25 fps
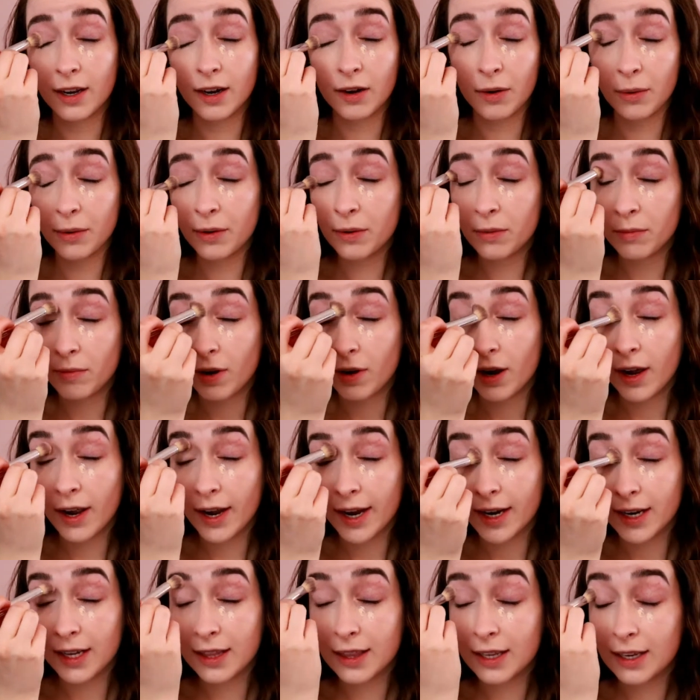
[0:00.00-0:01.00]
I don't know why,
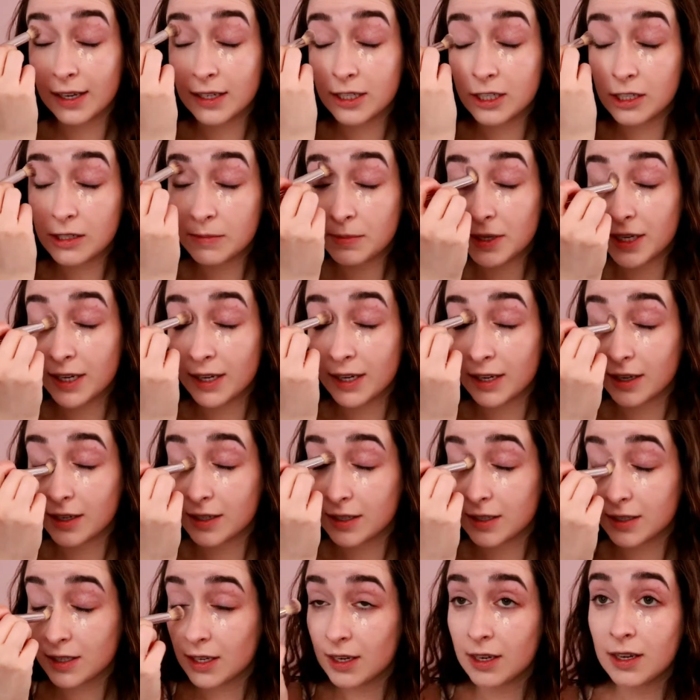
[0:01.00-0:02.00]
and I think it's just
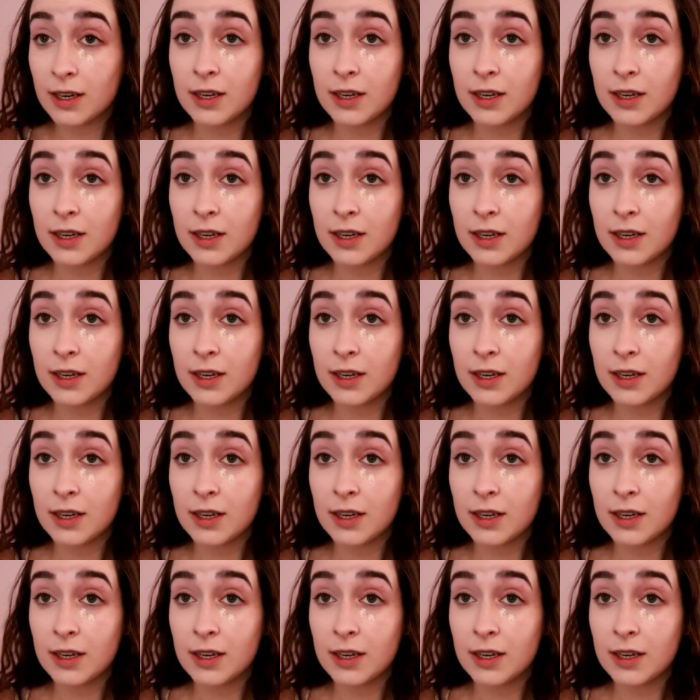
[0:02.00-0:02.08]
because